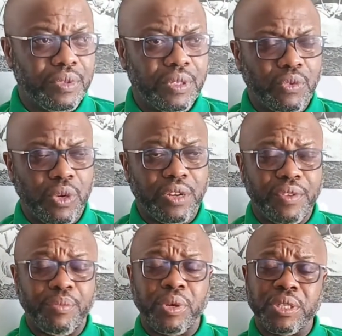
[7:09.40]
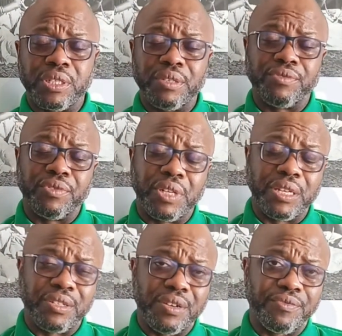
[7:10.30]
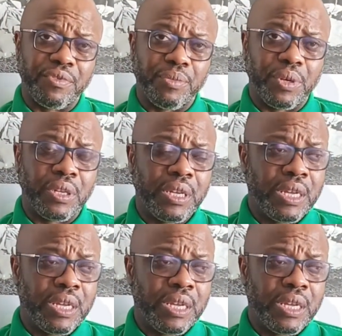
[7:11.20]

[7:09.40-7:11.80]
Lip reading: one of the positives for Nigerian football.